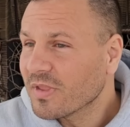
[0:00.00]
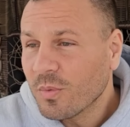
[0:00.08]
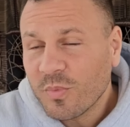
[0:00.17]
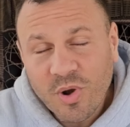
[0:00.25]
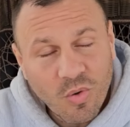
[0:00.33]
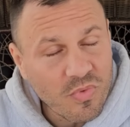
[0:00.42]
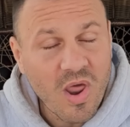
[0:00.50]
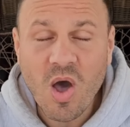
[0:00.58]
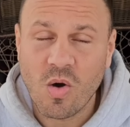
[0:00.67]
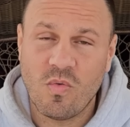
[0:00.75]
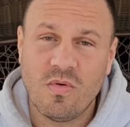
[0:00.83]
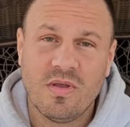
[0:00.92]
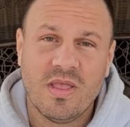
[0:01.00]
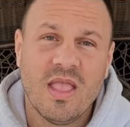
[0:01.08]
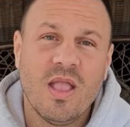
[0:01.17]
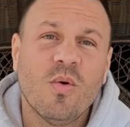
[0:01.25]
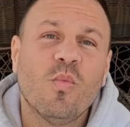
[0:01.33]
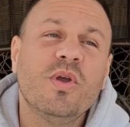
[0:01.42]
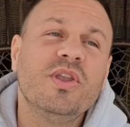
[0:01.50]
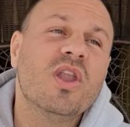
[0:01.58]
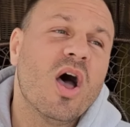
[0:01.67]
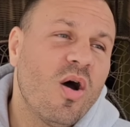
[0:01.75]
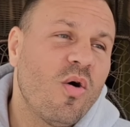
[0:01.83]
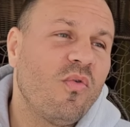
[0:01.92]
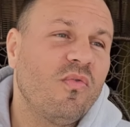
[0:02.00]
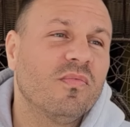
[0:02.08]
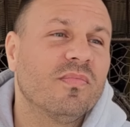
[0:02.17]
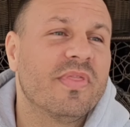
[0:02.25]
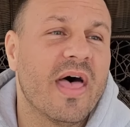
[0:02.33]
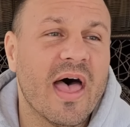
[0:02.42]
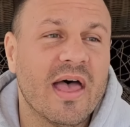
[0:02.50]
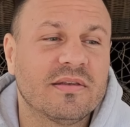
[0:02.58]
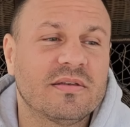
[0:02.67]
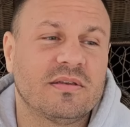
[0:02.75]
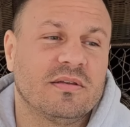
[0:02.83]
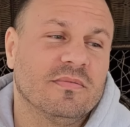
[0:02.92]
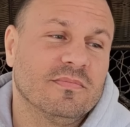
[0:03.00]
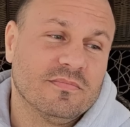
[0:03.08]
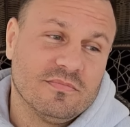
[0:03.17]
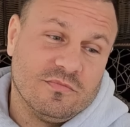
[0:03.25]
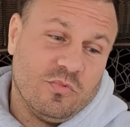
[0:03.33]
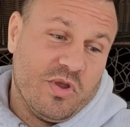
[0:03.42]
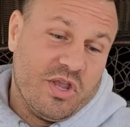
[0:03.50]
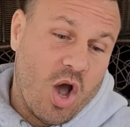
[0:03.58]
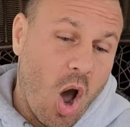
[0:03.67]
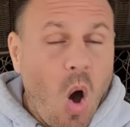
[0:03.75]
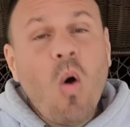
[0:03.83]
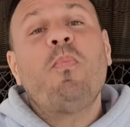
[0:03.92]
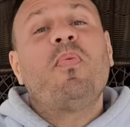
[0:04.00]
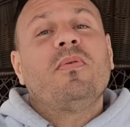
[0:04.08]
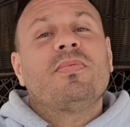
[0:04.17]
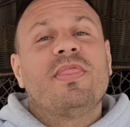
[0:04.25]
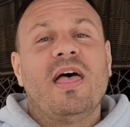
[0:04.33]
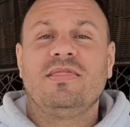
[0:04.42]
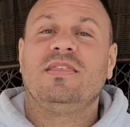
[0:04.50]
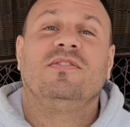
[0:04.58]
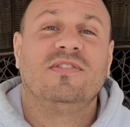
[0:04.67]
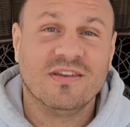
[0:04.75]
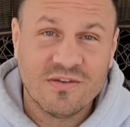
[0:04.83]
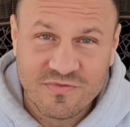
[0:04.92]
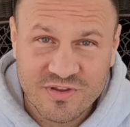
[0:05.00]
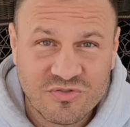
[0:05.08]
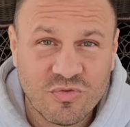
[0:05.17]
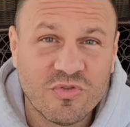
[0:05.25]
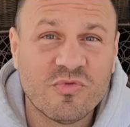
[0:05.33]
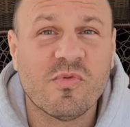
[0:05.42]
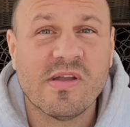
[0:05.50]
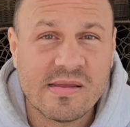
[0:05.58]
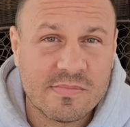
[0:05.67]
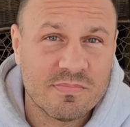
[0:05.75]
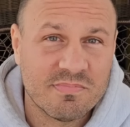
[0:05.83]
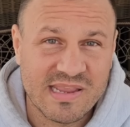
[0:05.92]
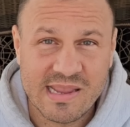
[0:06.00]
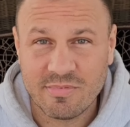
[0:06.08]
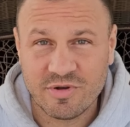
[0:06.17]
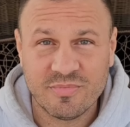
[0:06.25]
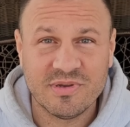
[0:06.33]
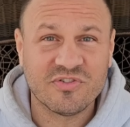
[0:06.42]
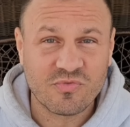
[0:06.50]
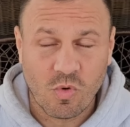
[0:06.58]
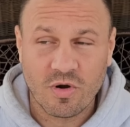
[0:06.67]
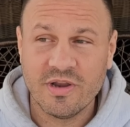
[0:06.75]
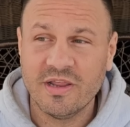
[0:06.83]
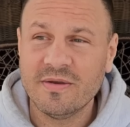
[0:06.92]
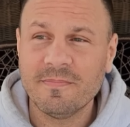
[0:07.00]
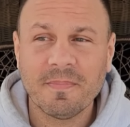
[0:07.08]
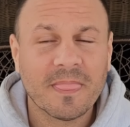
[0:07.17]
We don't know. We know that we hope that these individuals will be able to be sworn in.